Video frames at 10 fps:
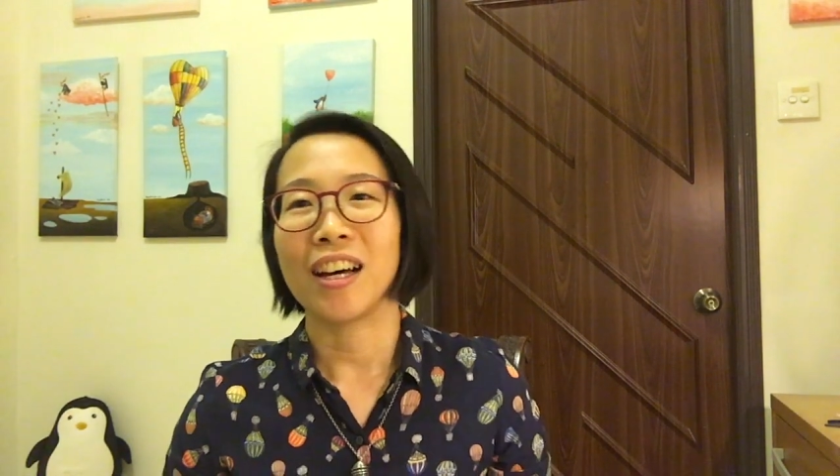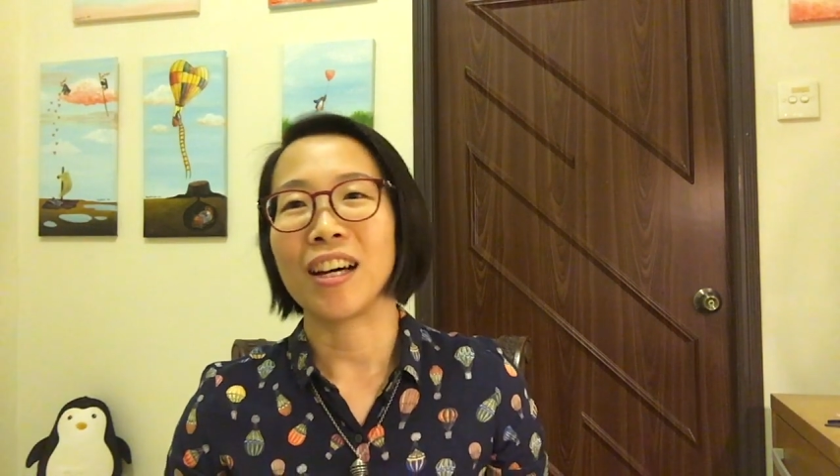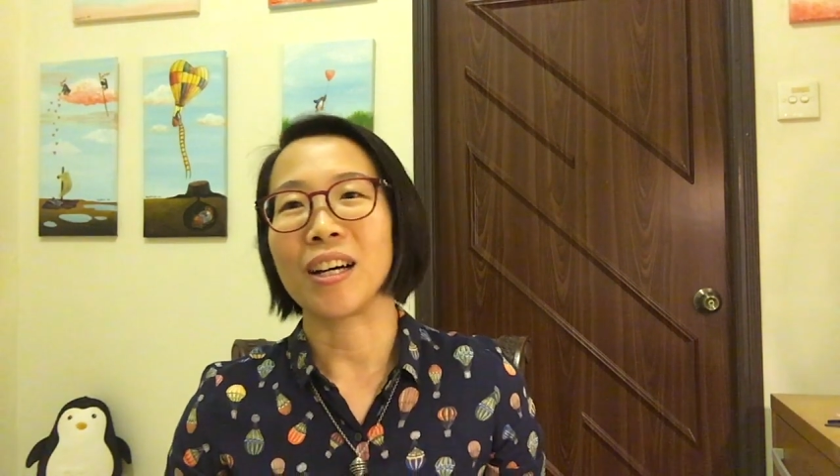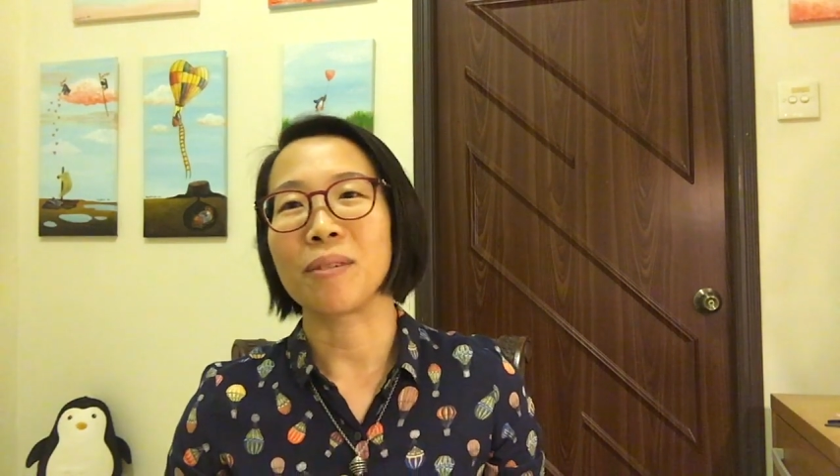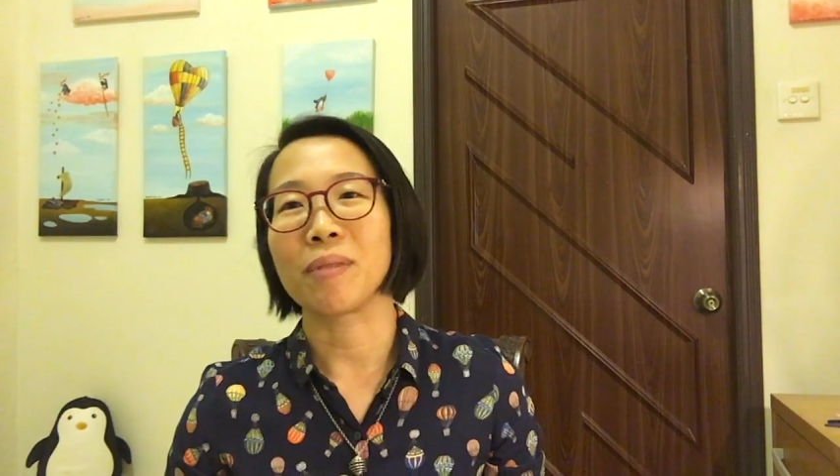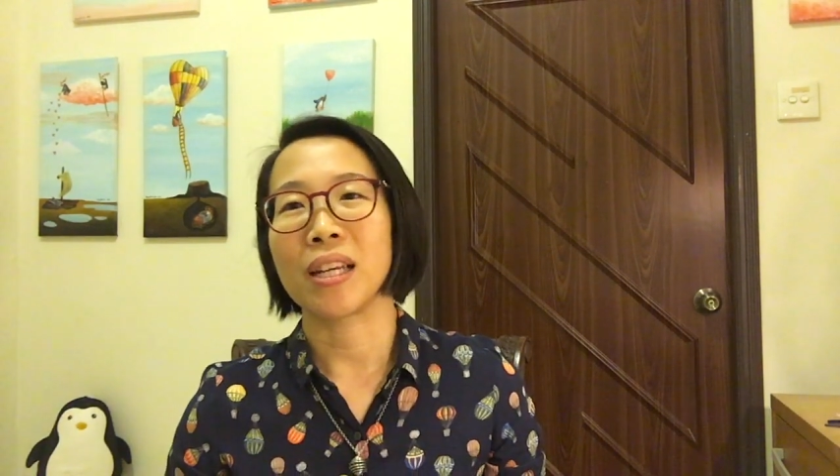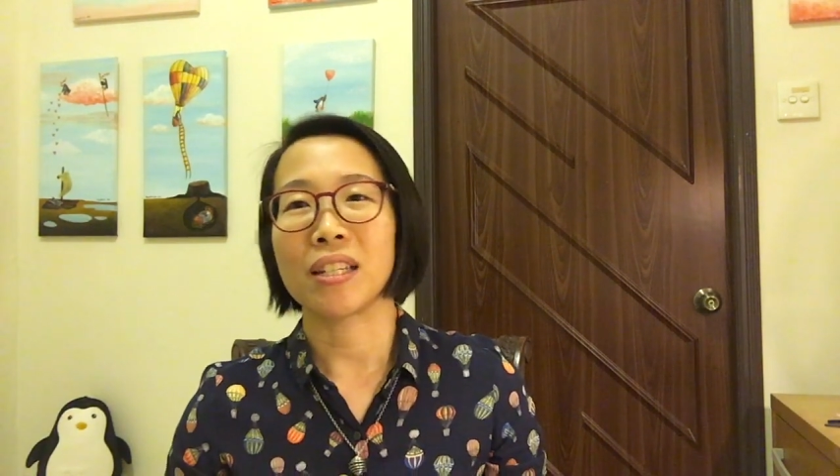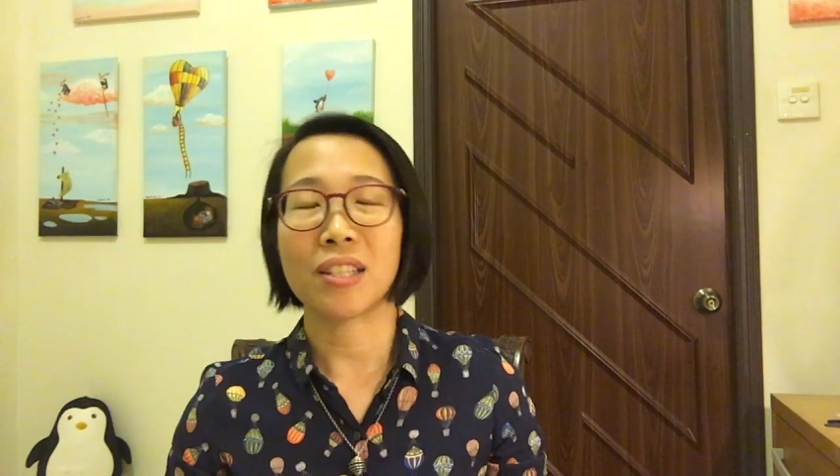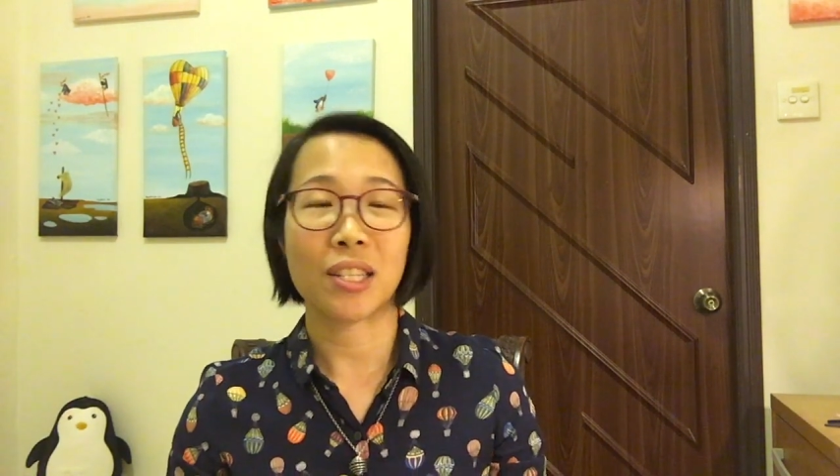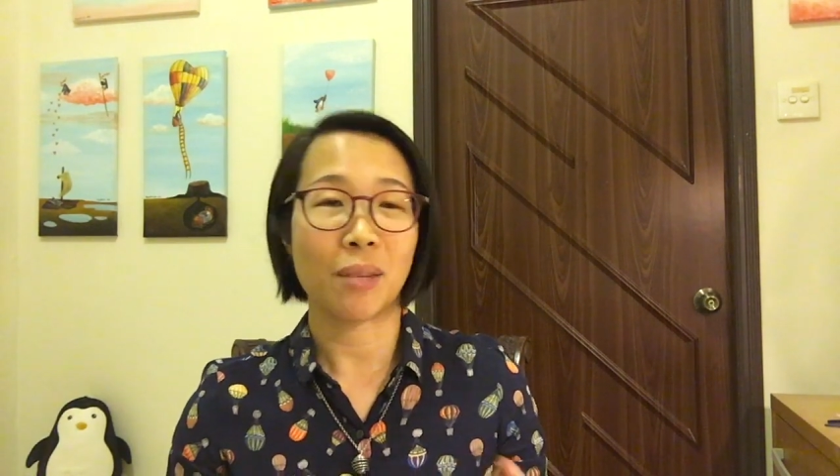And
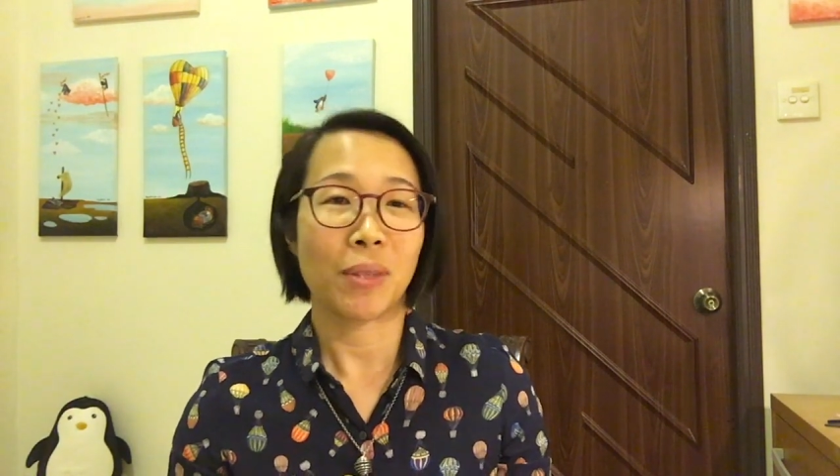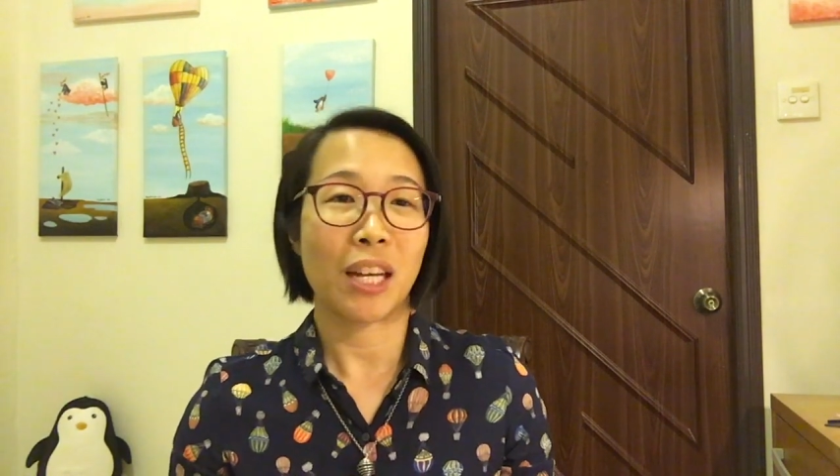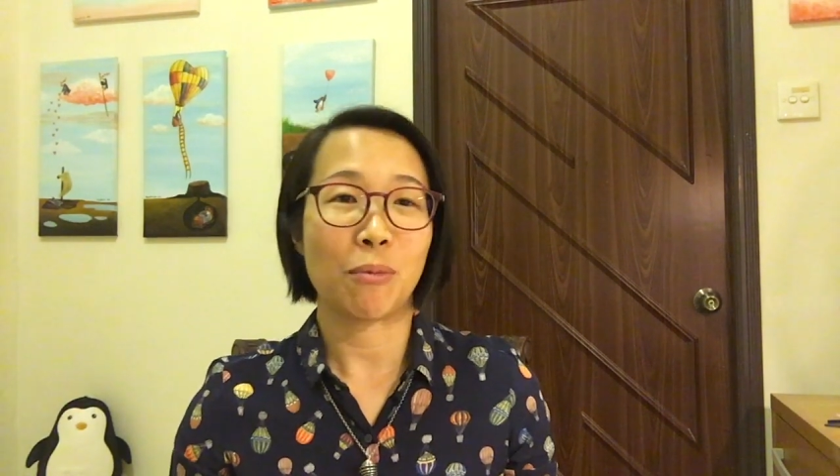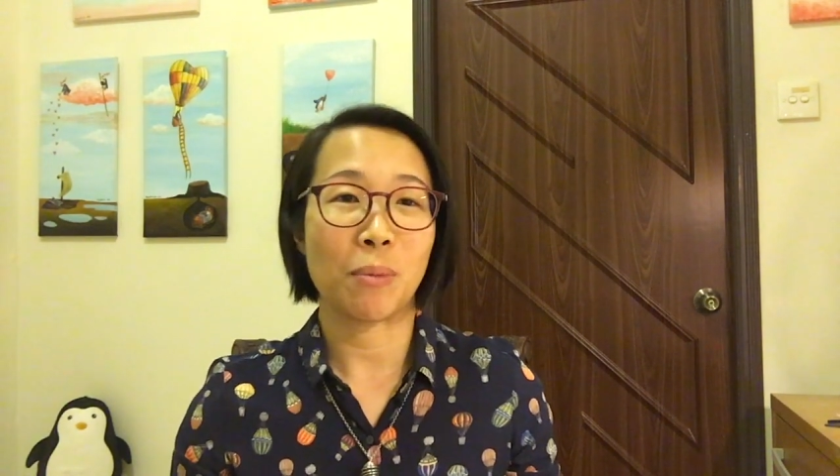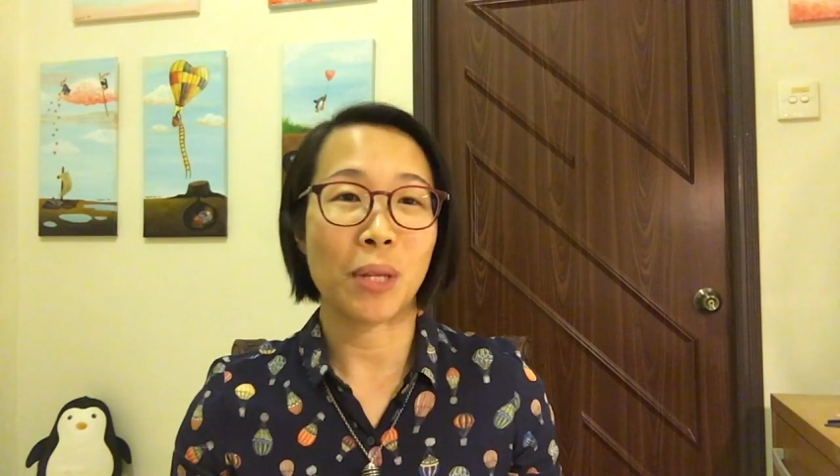this is something I've been